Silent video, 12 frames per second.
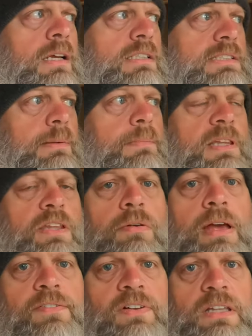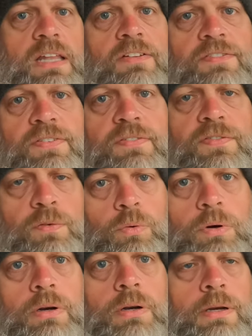something you have a love
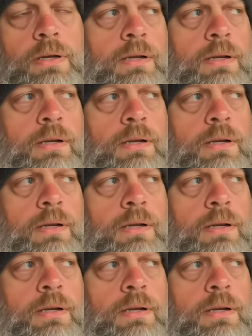for.